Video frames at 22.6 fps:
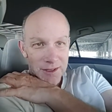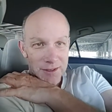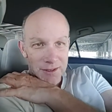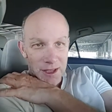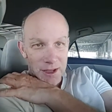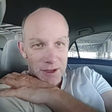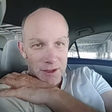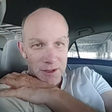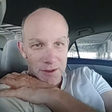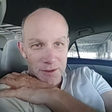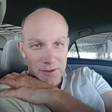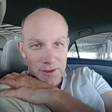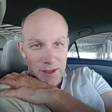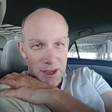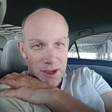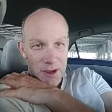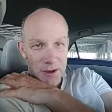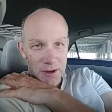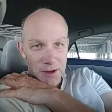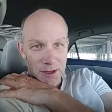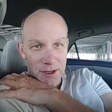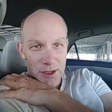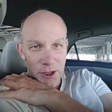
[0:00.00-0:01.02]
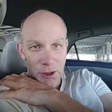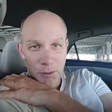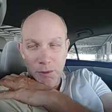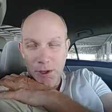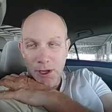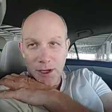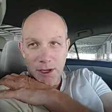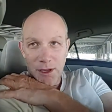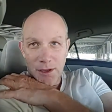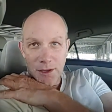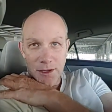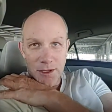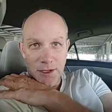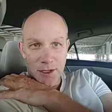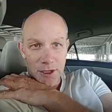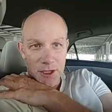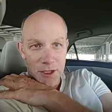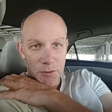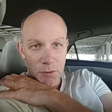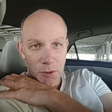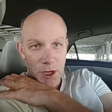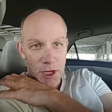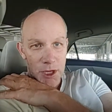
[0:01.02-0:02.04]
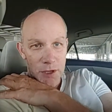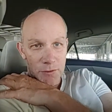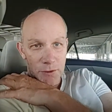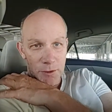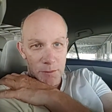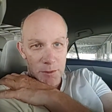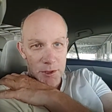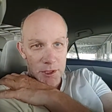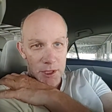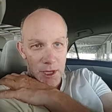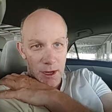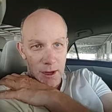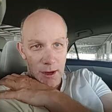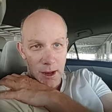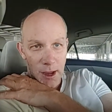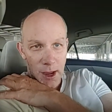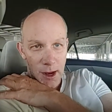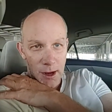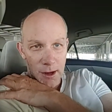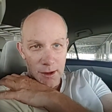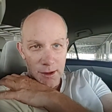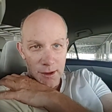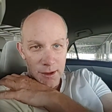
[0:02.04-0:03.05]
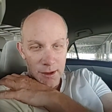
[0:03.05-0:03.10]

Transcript: They could they could kill me six ways from Sunday.